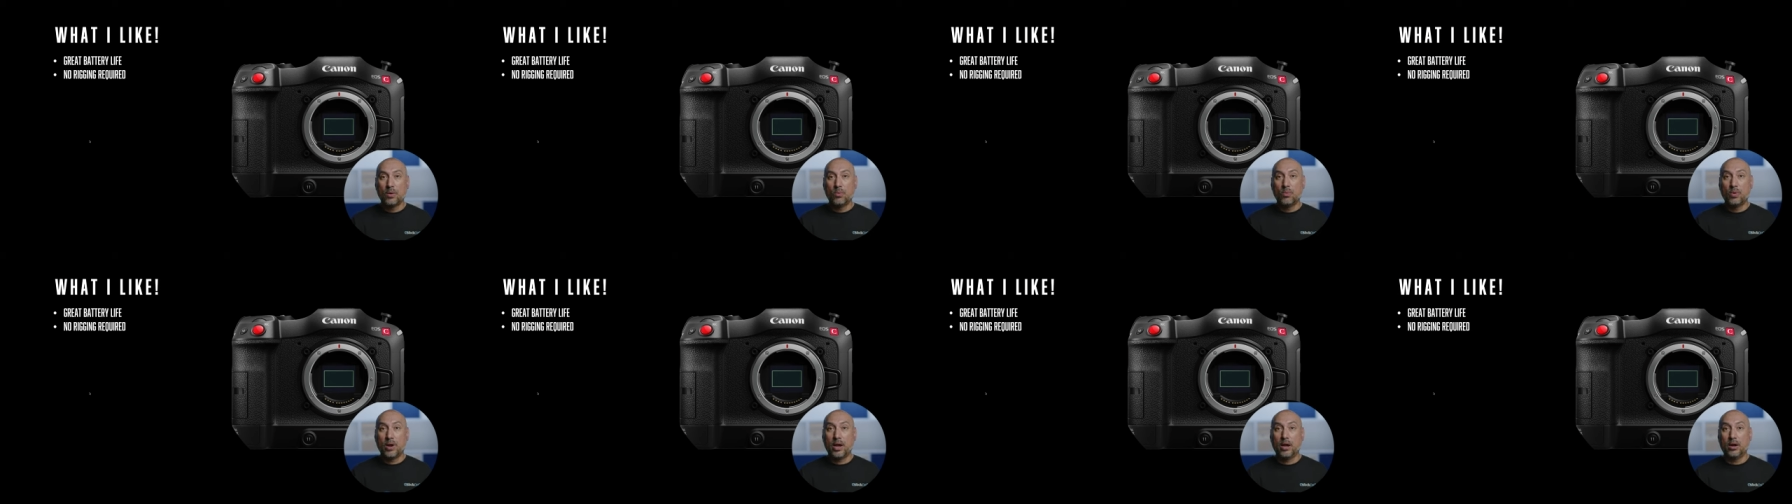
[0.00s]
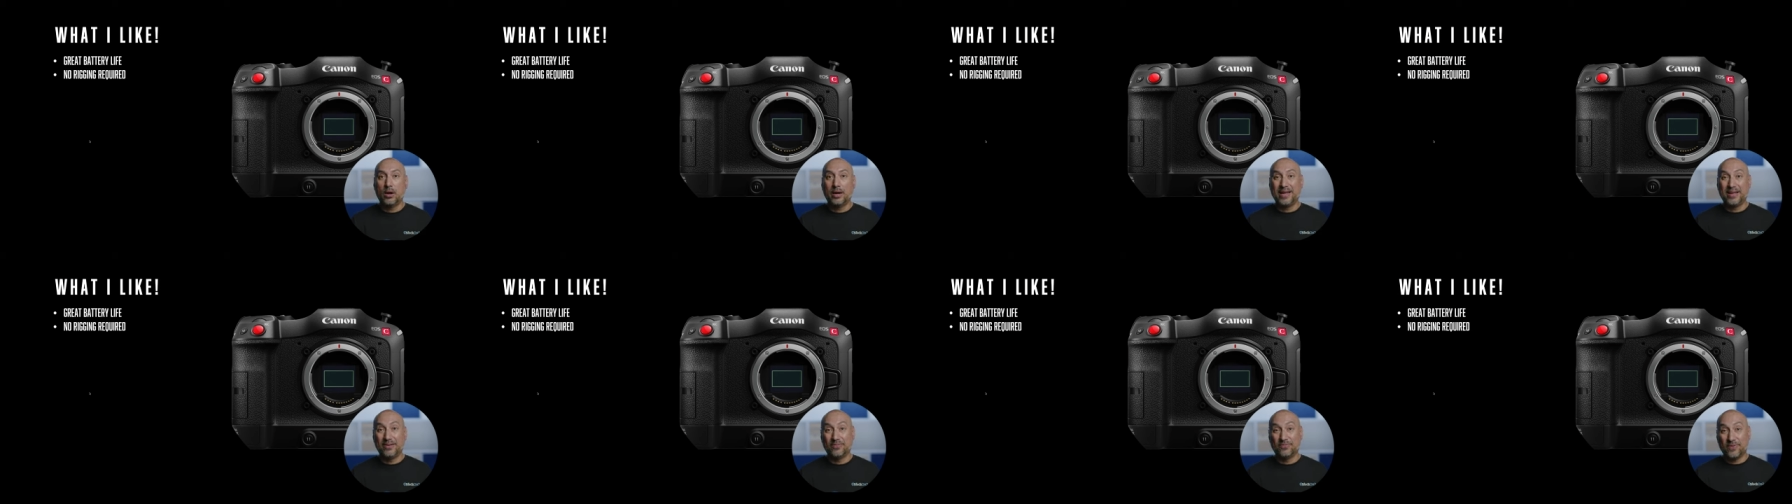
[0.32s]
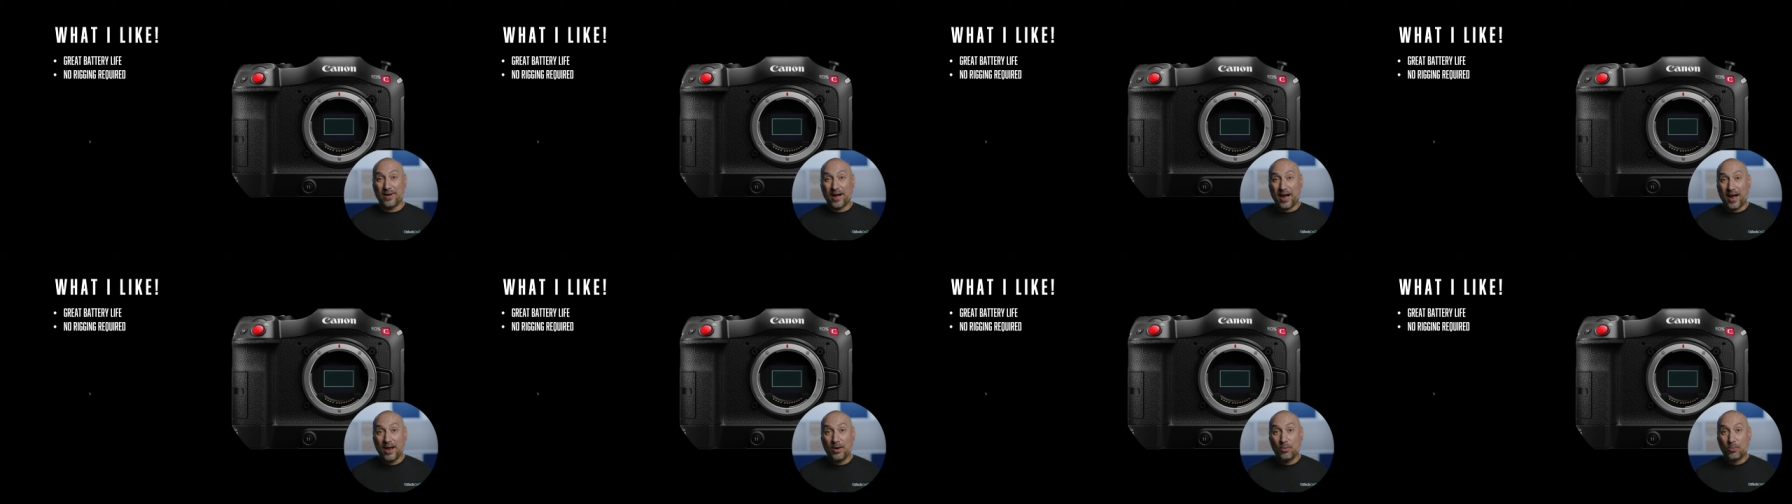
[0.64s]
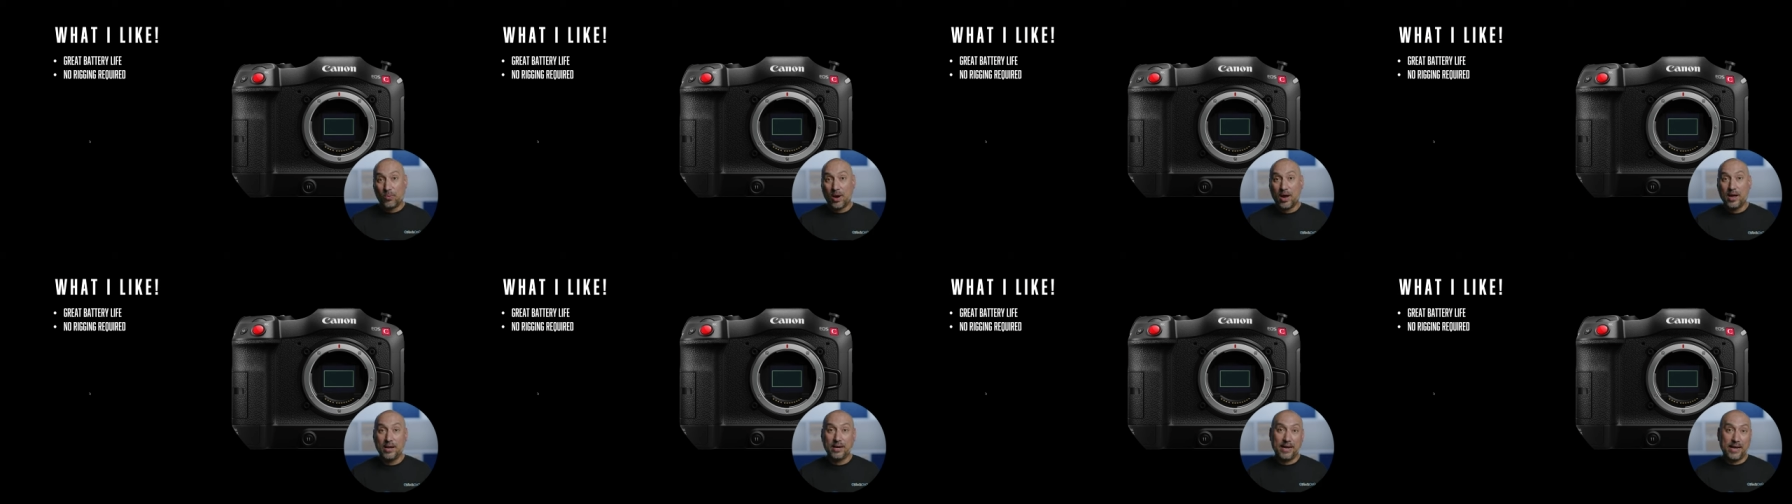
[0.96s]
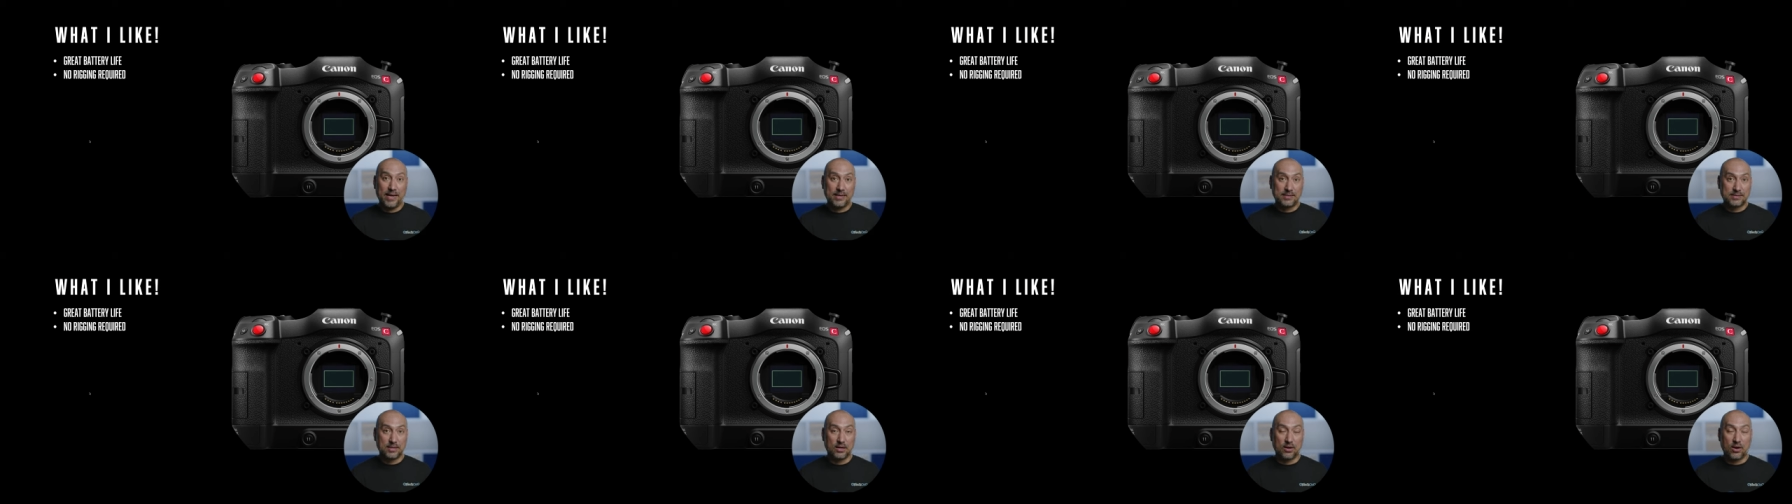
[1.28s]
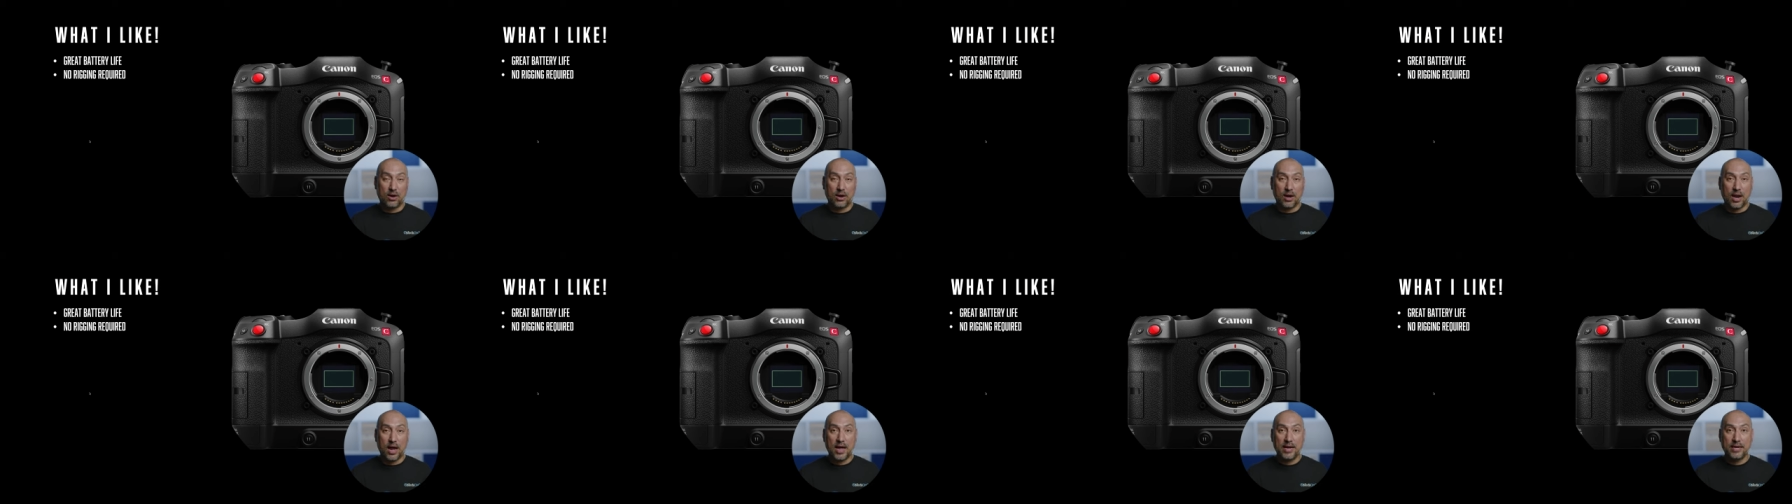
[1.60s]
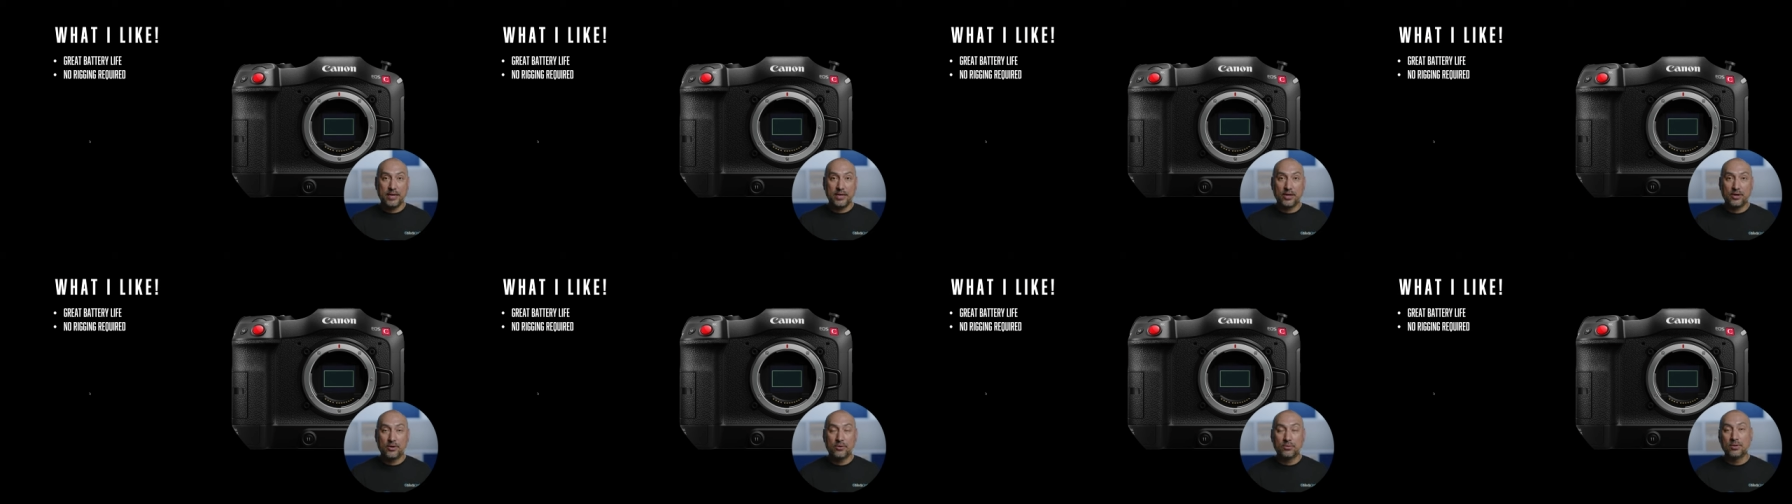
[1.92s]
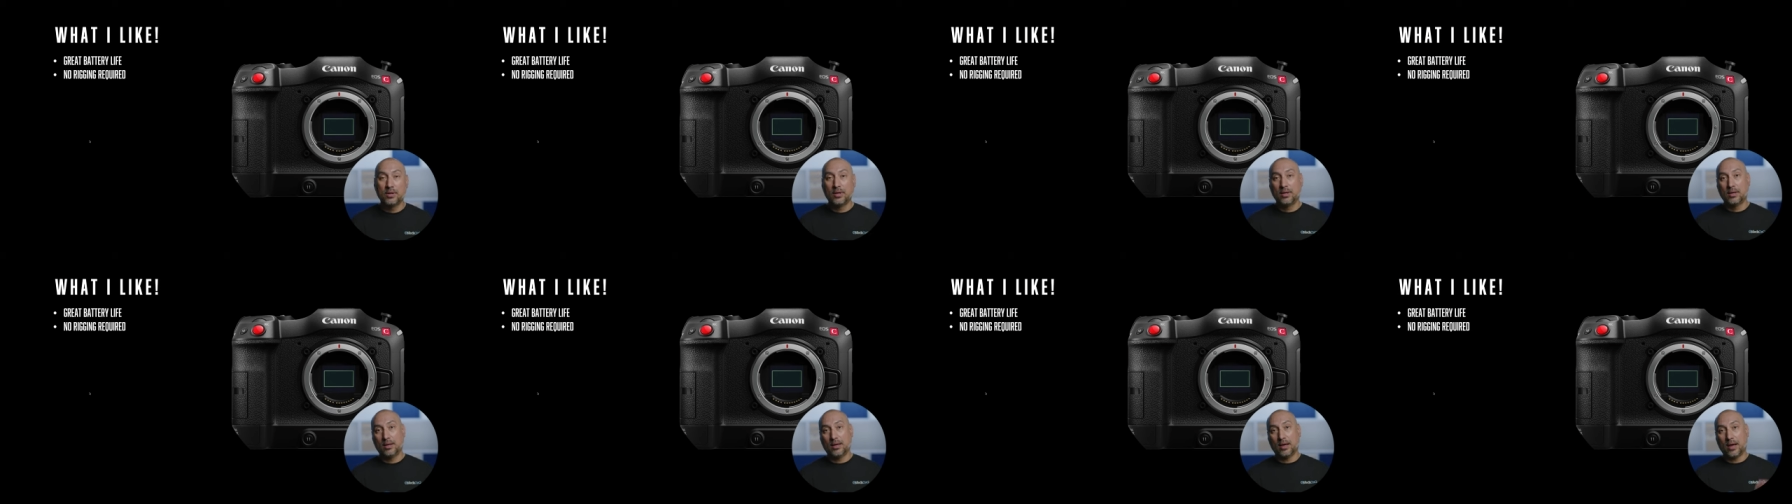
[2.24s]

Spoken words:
where if I want XLR audio,